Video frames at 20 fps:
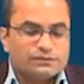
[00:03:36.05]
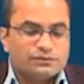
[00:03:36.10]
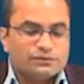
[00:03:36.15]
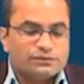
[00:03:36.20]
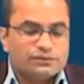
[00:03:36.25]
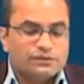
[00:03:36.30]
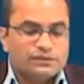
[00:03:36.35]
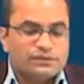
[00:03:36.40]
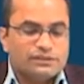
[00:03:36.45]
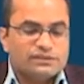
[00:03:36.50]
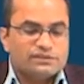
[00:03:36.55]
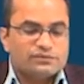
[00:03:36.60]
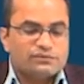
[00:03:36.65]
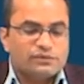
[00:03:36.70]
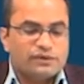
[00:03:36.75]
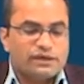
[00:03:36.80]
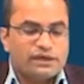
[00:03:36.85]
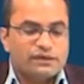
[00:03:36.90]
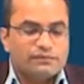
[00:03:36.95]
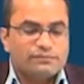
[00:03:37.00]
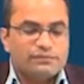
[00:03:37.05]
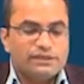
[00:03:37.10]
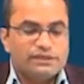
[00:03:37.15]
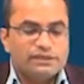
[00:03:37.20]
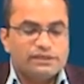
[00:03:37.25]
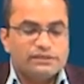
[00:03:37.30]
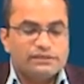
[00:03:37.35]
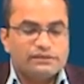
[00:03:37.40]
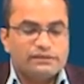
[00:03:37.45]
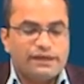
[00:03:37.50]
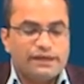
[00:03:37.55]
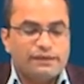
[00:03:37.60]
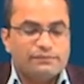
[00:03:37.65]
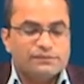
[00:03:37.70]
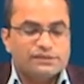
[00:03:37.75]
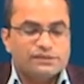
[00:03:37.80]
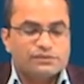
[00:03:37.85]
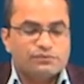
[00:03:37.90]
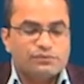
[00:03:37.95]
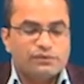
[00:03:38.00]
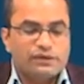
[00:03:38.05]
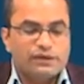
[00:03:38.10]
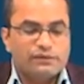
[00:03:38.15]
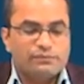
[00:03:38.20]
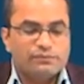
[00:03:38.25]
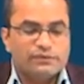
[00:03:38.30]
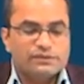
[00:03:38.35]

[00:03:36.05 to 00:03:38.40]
So, the d square meaning here m square